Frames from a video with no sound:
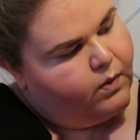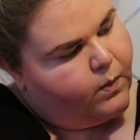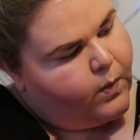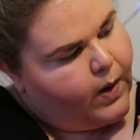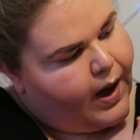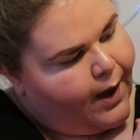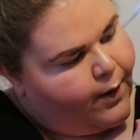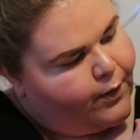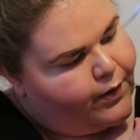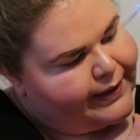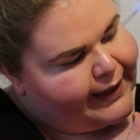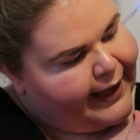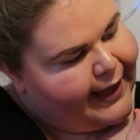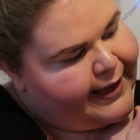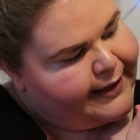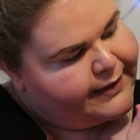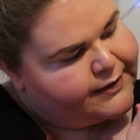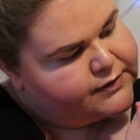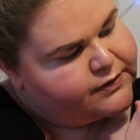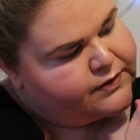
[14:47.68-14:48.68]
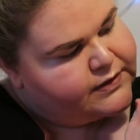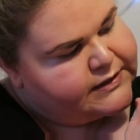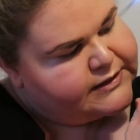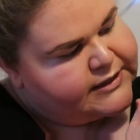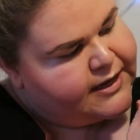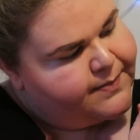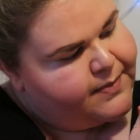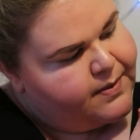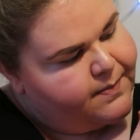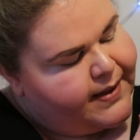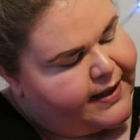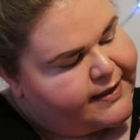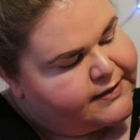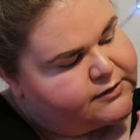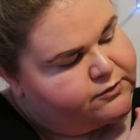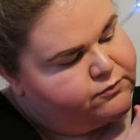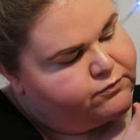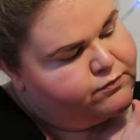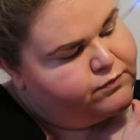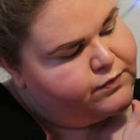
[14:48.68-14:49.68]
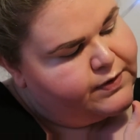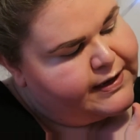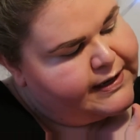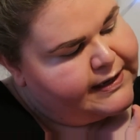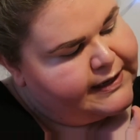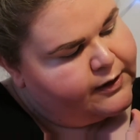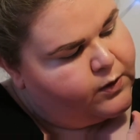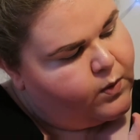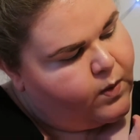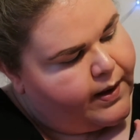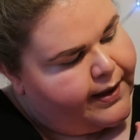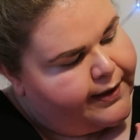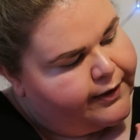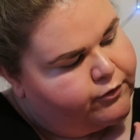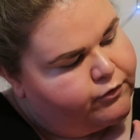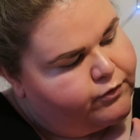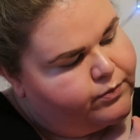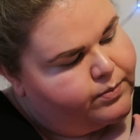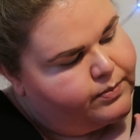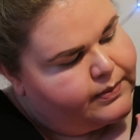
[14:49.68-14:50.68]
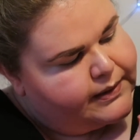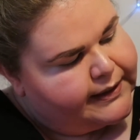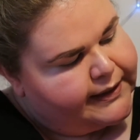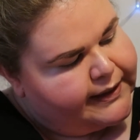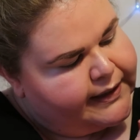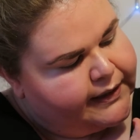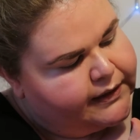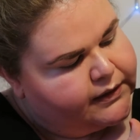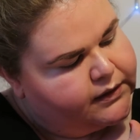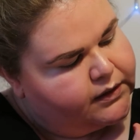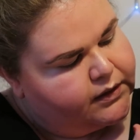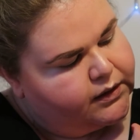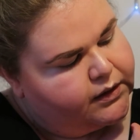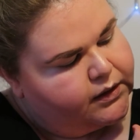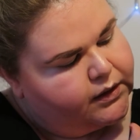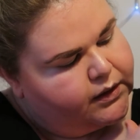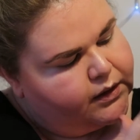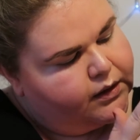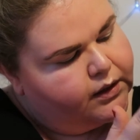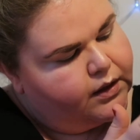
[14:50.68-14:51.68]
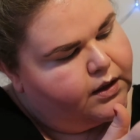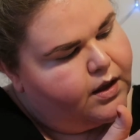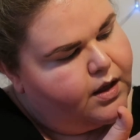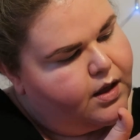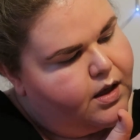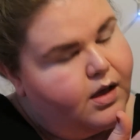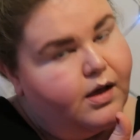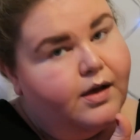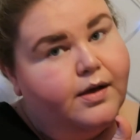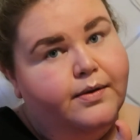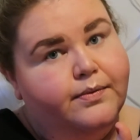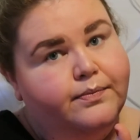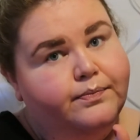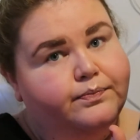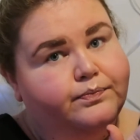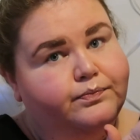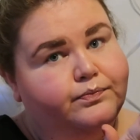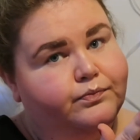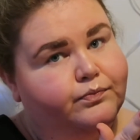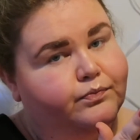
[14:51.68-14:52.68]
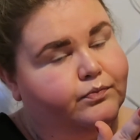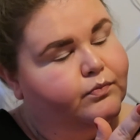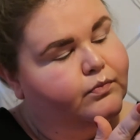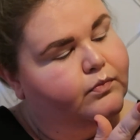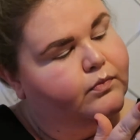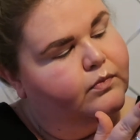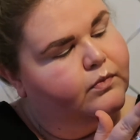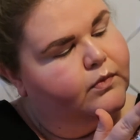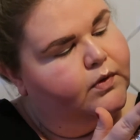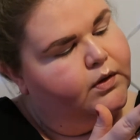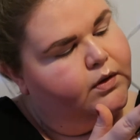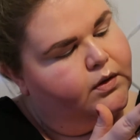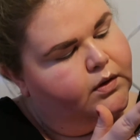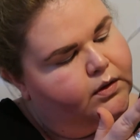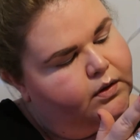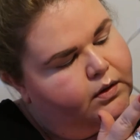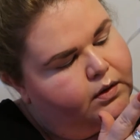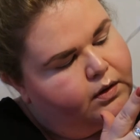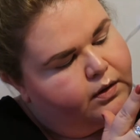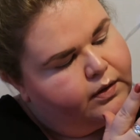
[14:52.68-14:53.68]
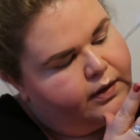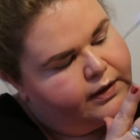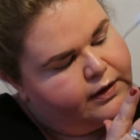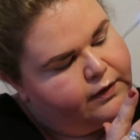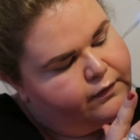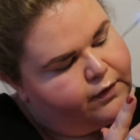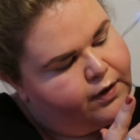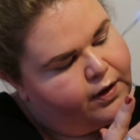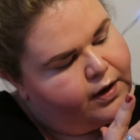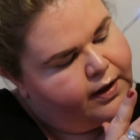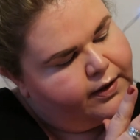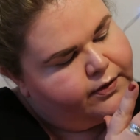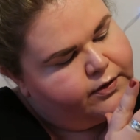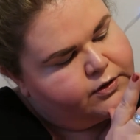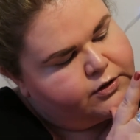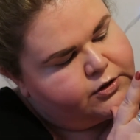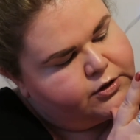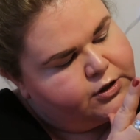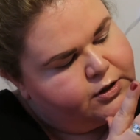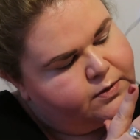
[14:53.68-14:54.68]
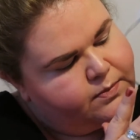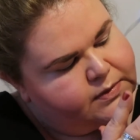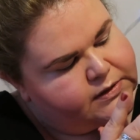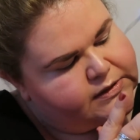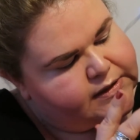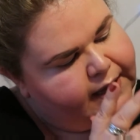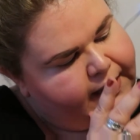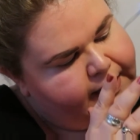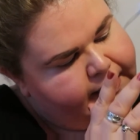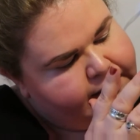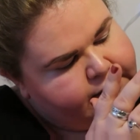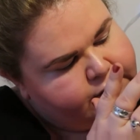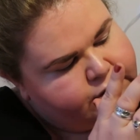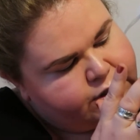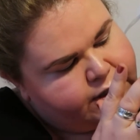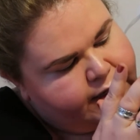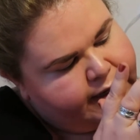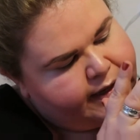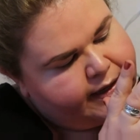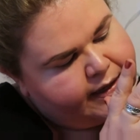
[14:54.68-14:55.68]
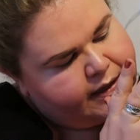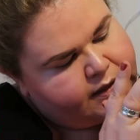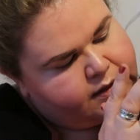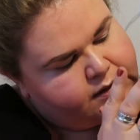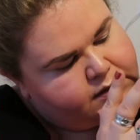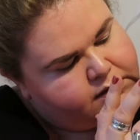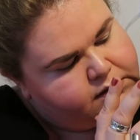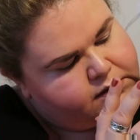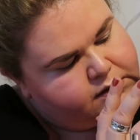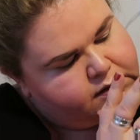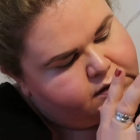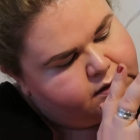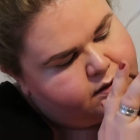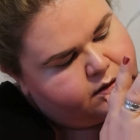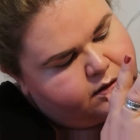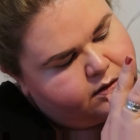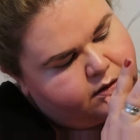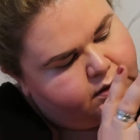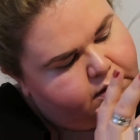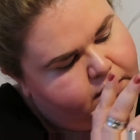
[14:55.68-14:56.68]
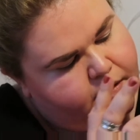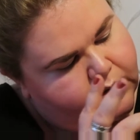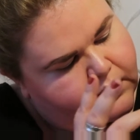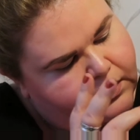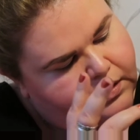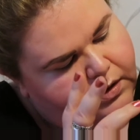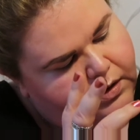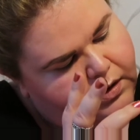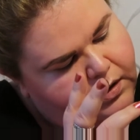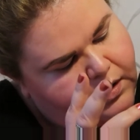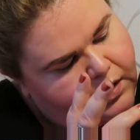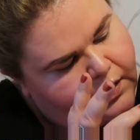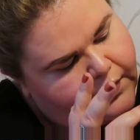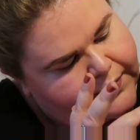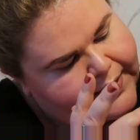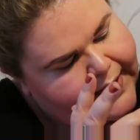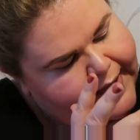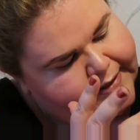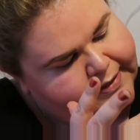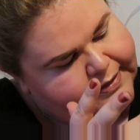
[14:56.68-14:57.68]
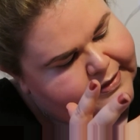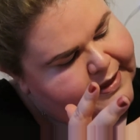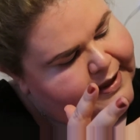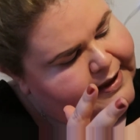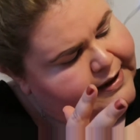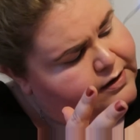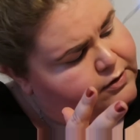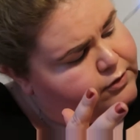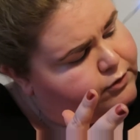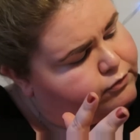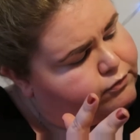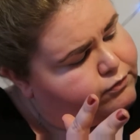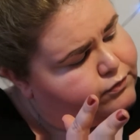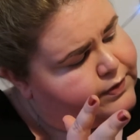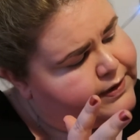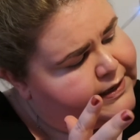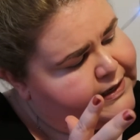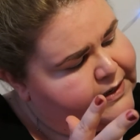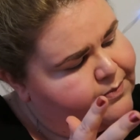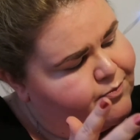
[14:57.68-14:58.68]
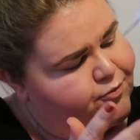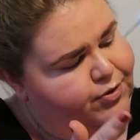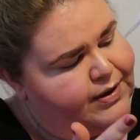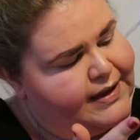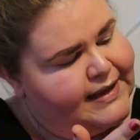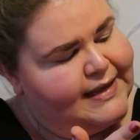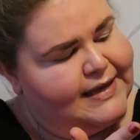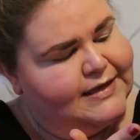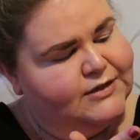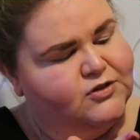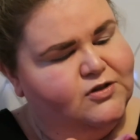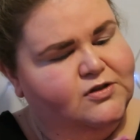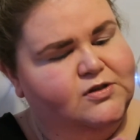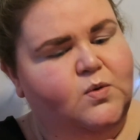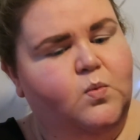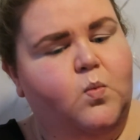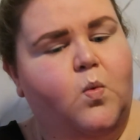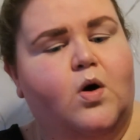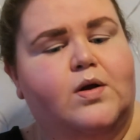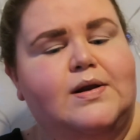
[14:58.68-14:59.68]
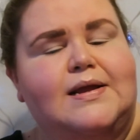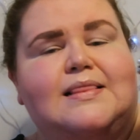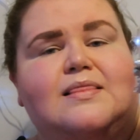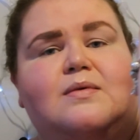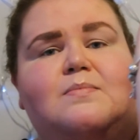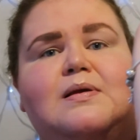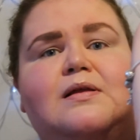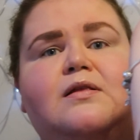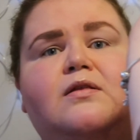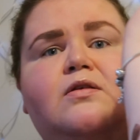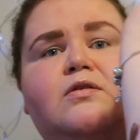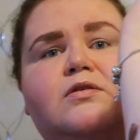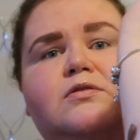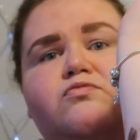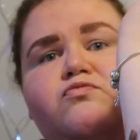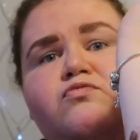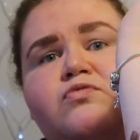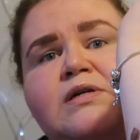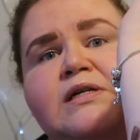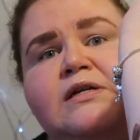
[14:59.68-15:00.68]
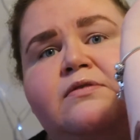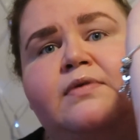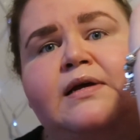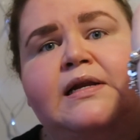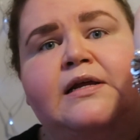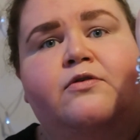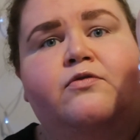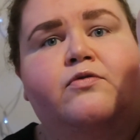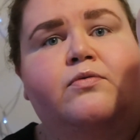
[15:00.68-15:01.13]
Wow, okay, so the demi mattes are really quite crumbly, and you've got like the 2 metallic shades. and they look really pretty. It's just the one in the middle looks really, really